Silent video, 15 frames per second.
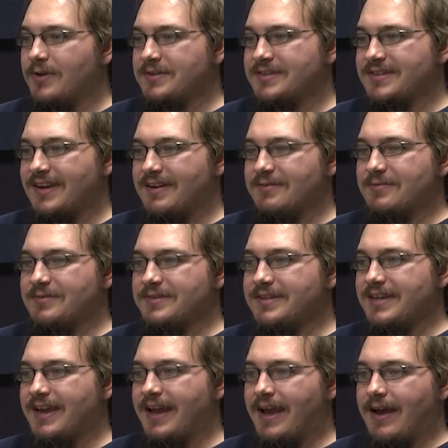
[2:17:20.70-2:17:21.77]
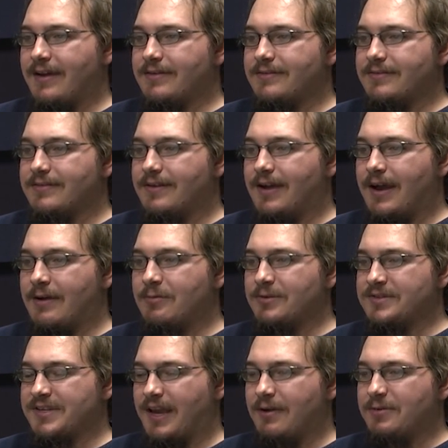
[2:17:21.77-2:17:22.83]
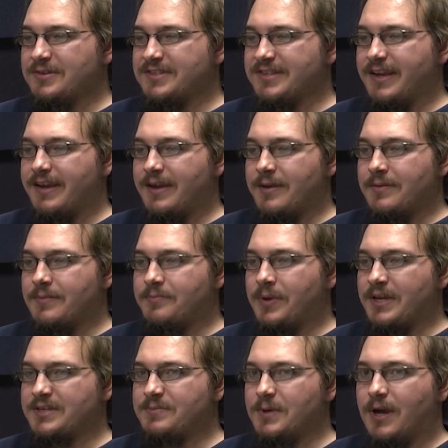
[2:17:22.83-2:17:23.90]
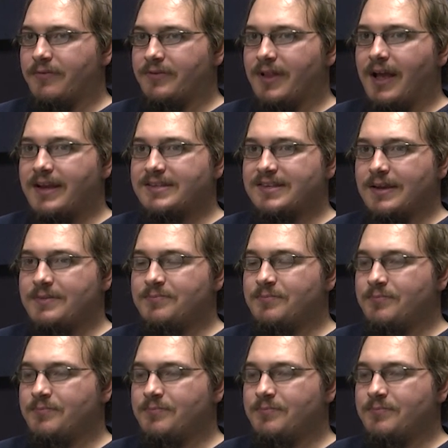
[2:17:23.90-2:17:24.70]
Well, yeah, I will say it pissed me off less.